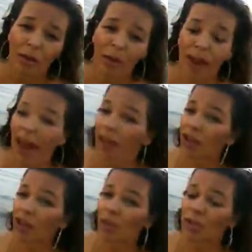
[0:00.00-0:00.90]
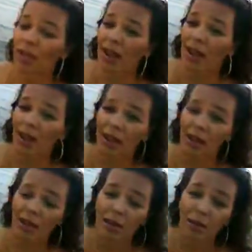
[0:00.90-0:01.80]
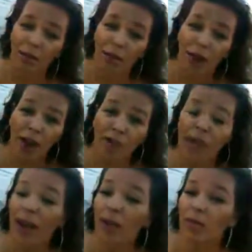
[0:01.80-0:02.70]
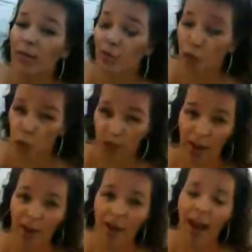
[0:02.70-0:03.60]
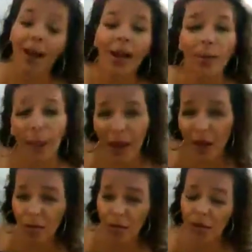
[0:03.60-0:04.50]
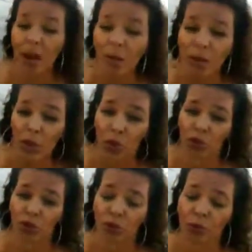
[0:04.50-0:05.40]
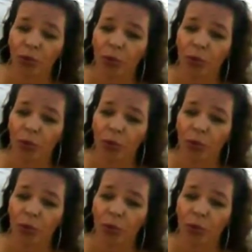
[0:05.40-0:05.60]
My attitude was like, for every ounce that you got, I got a pound coming toward you.